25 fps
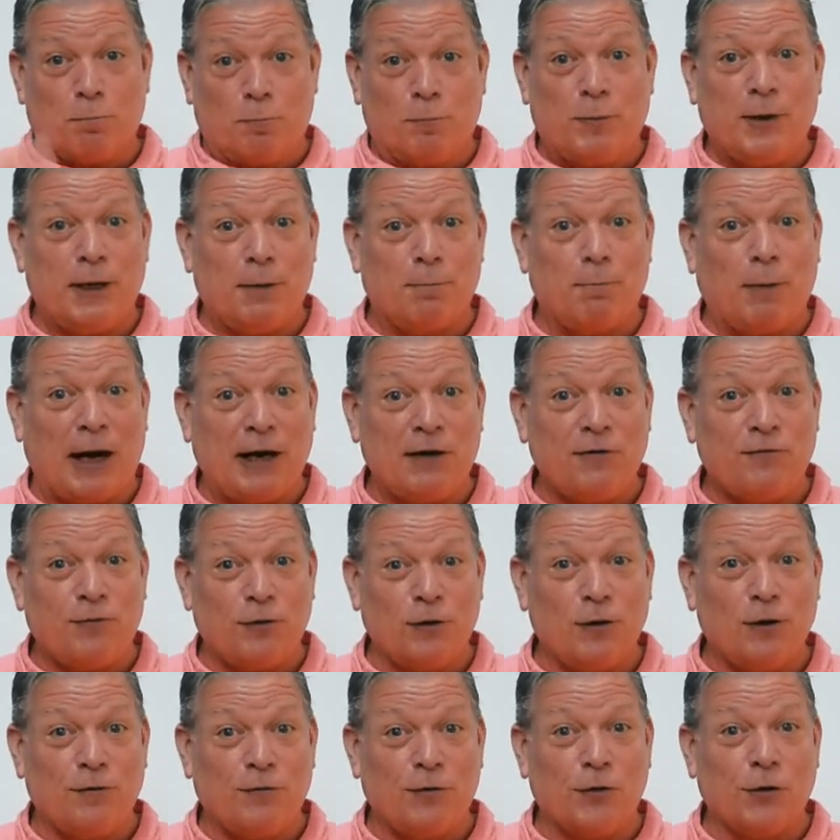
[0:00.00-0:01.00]
Being
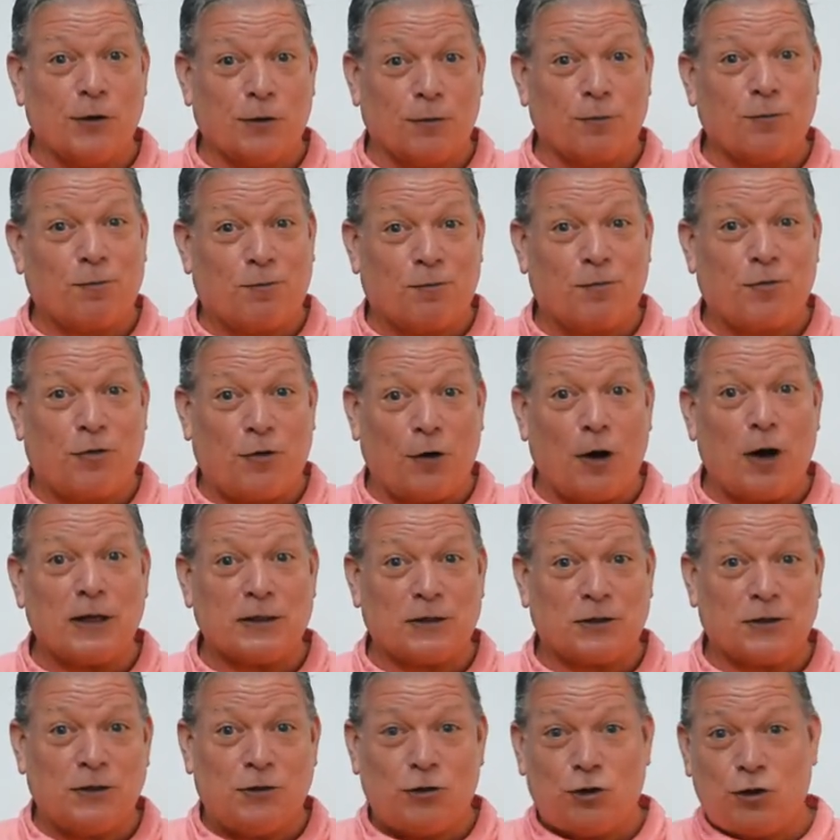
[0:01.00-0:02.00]
mindful of your
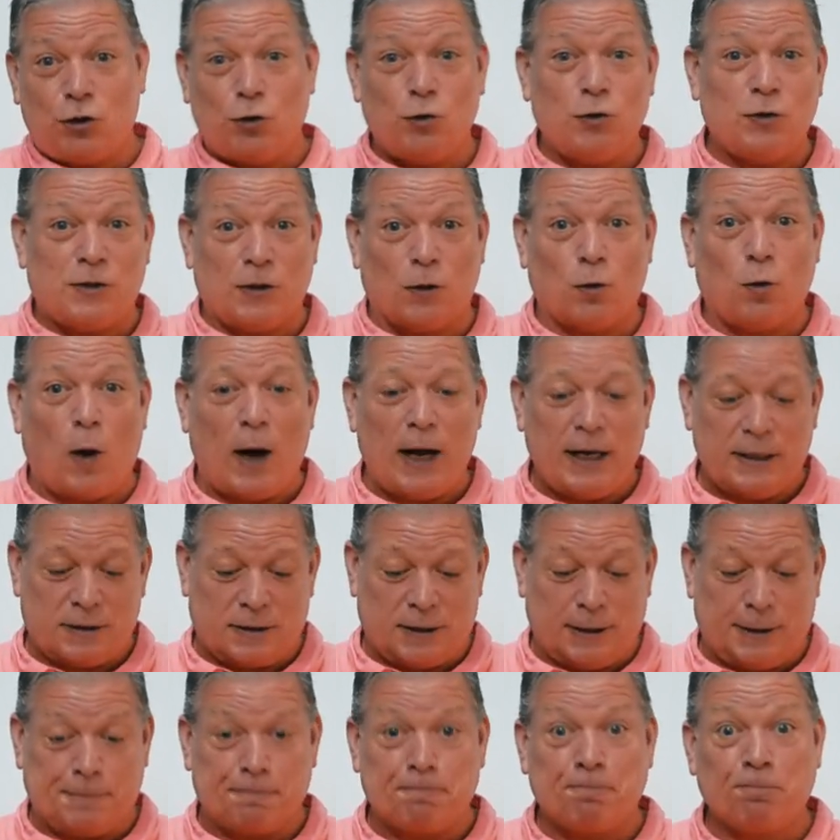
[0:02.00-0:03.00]
thoughts and choosing
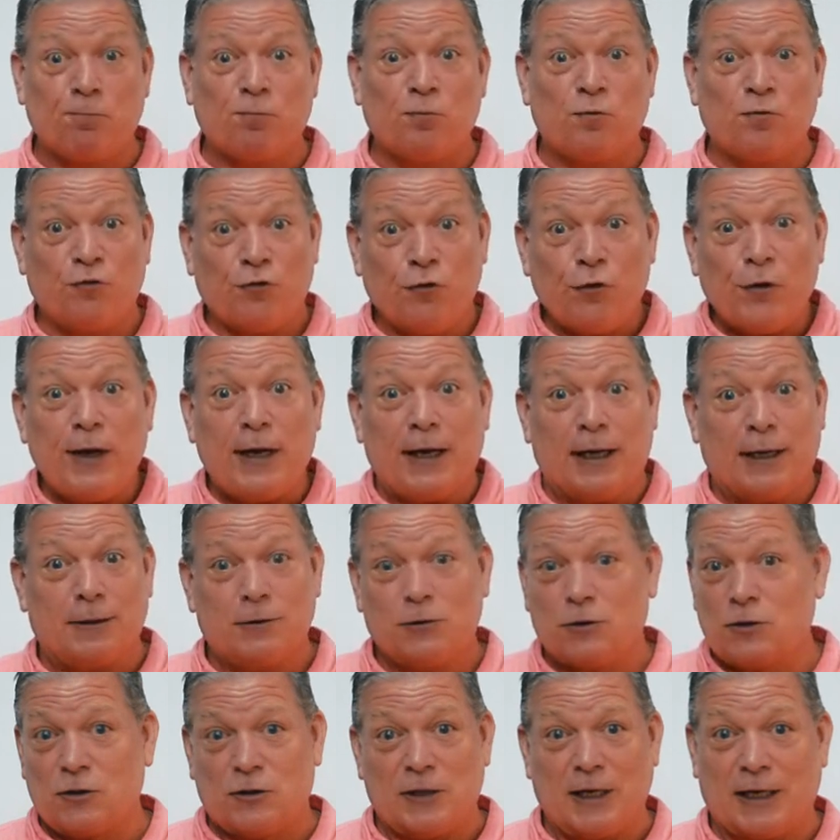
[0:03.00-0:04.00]
wisely,
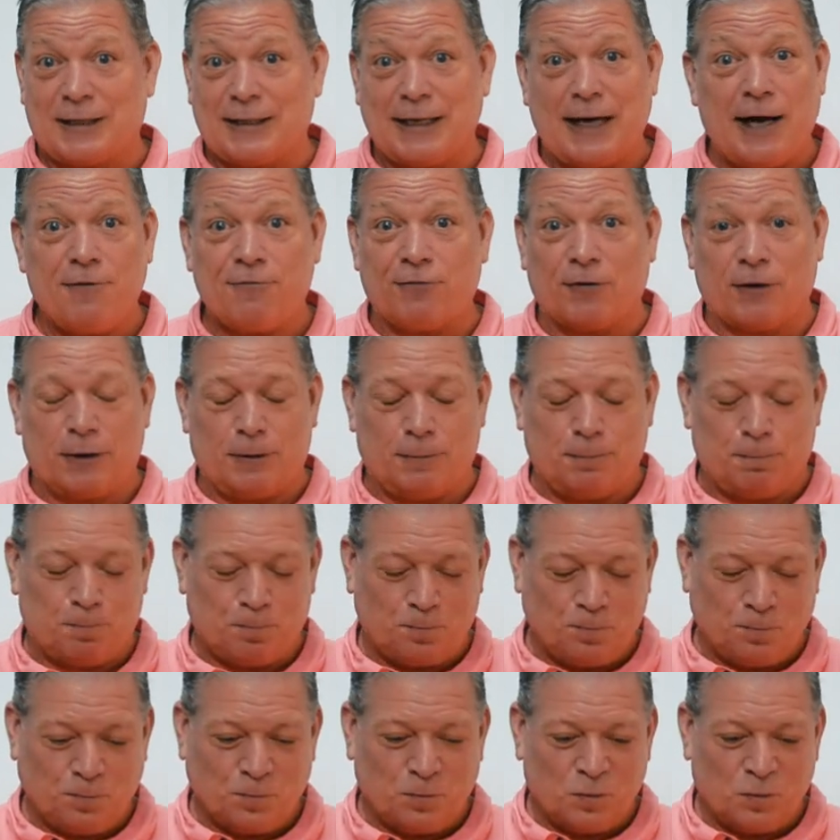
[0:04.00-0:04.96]
free. Just takes effort.